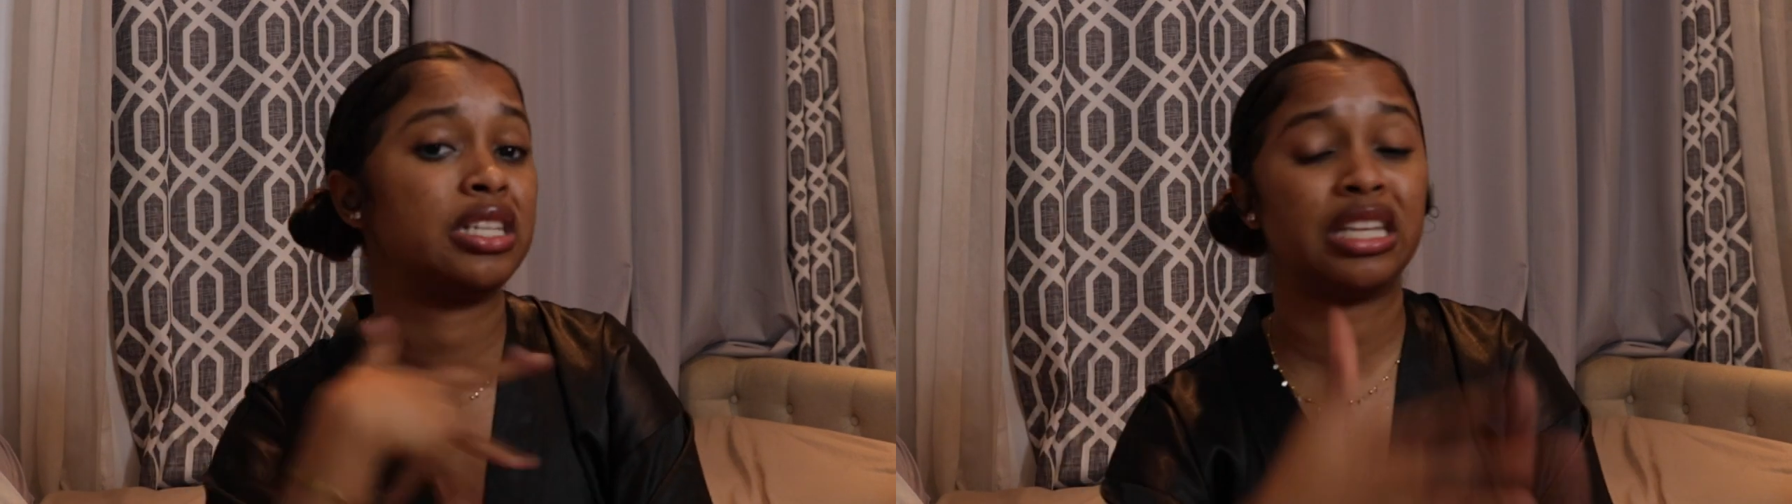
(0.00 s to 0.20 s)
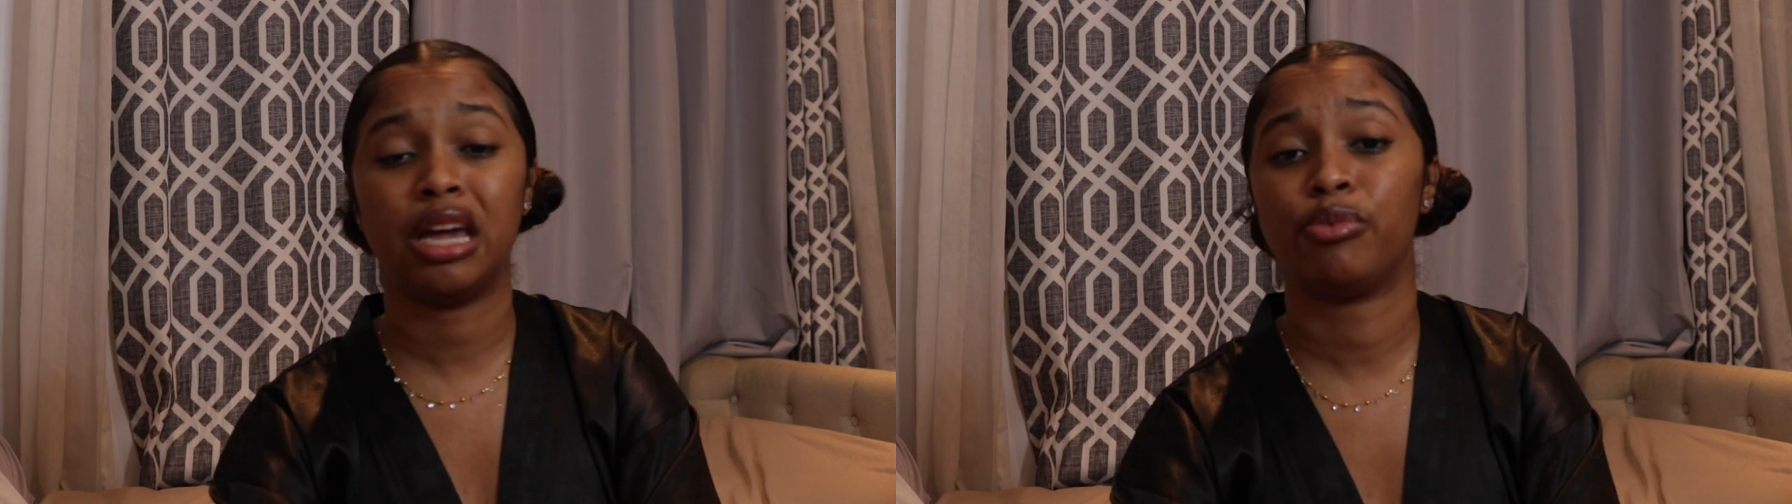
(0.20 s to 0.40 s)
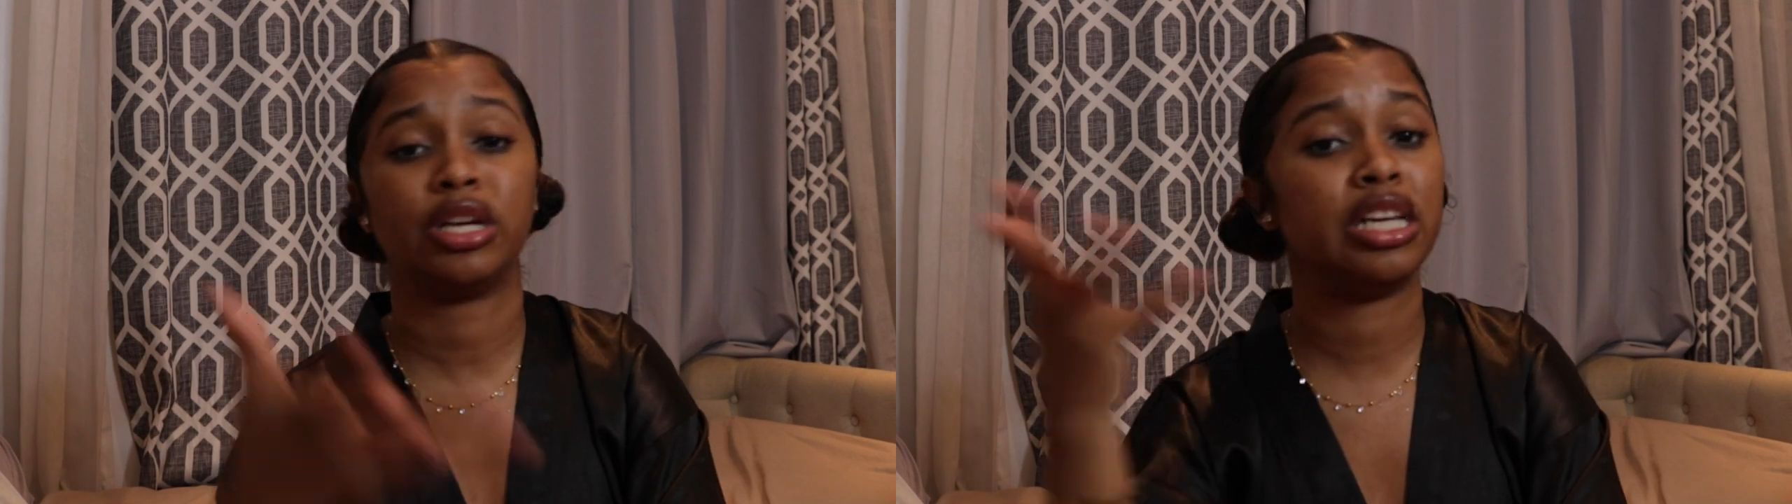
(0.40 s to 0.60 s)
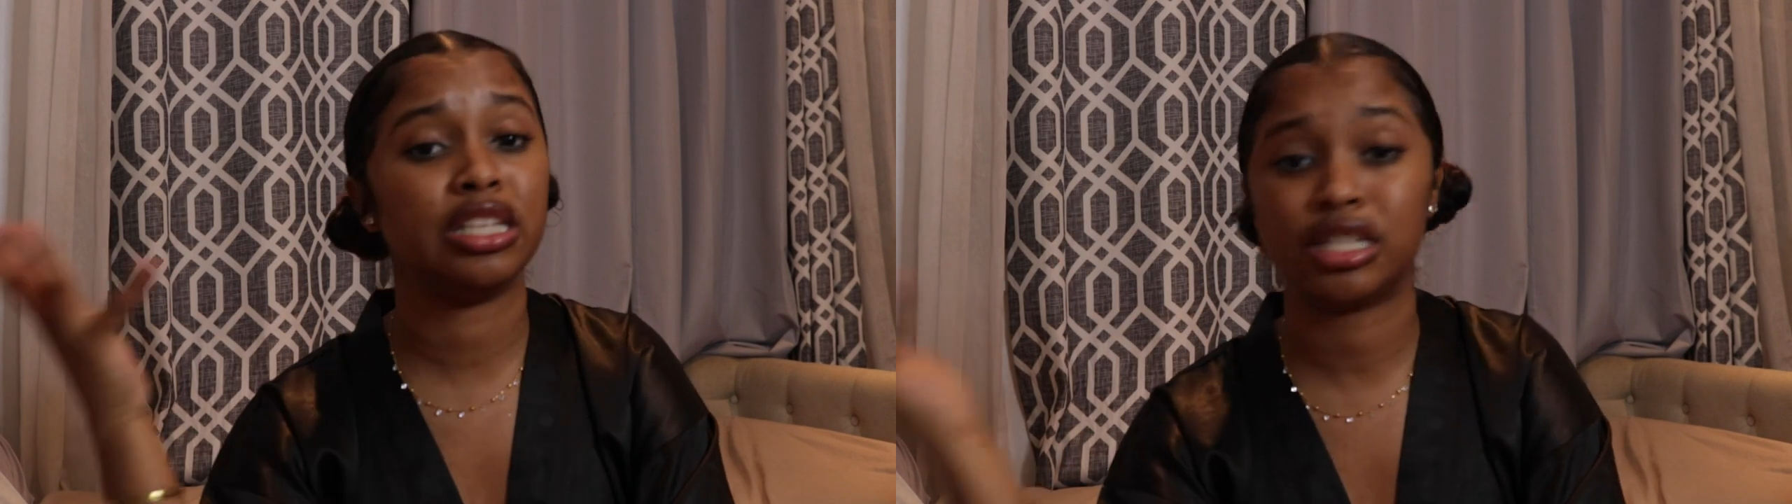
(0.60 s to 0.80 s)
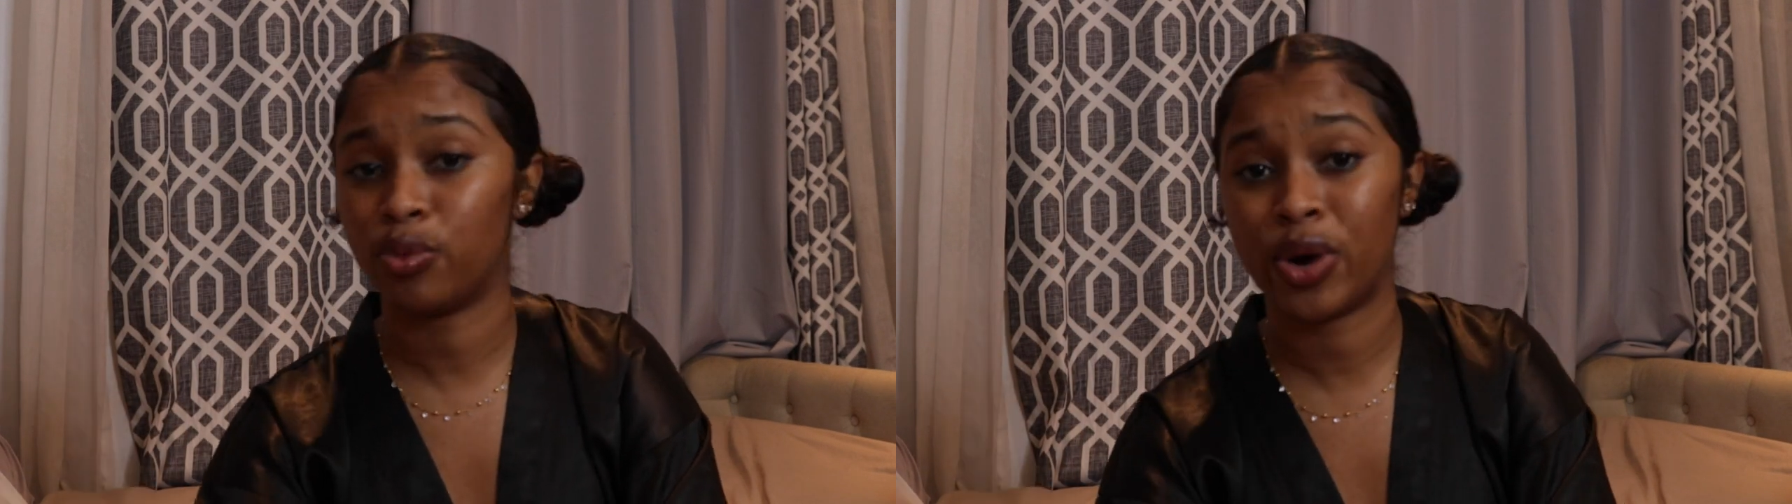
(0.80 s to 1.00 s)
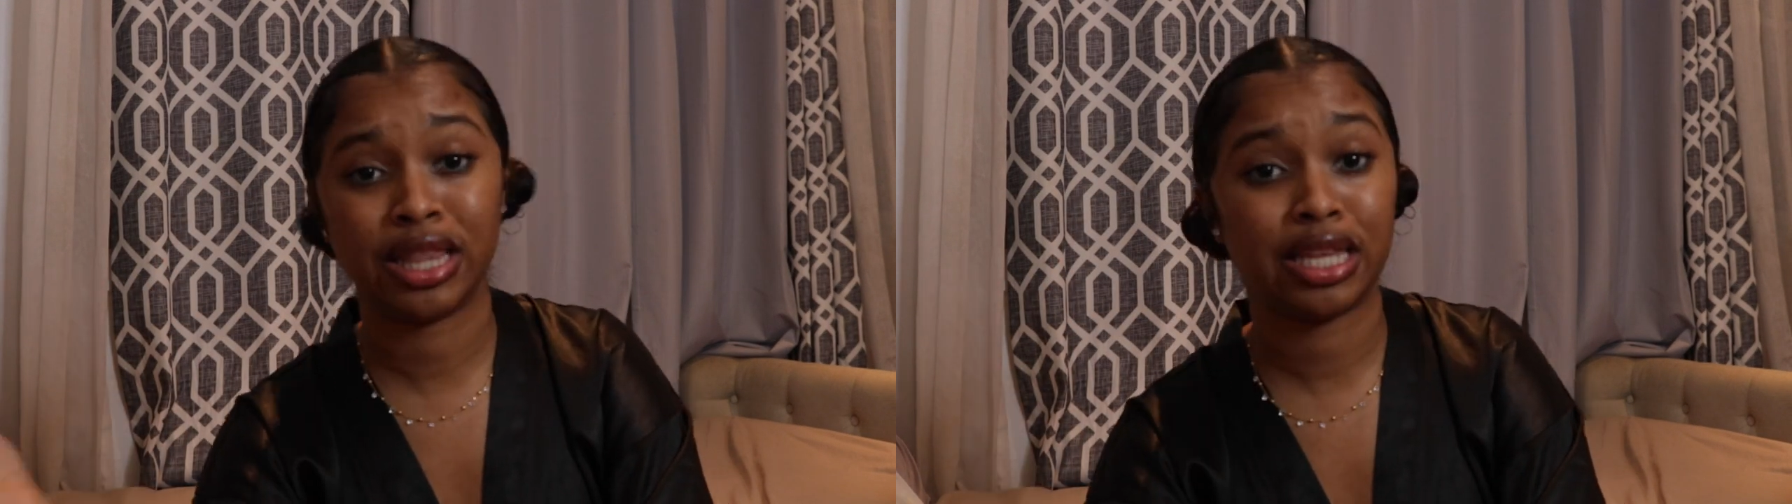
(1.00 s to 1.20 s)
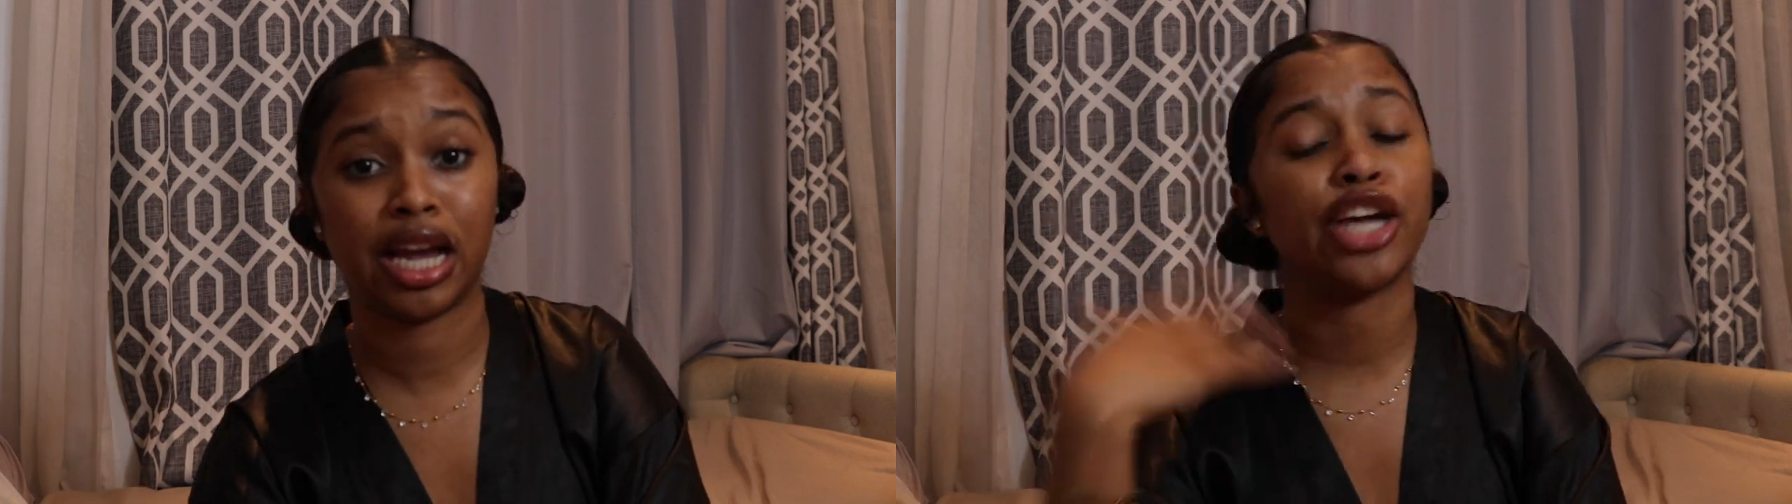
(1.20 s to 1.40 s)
celebrities went there.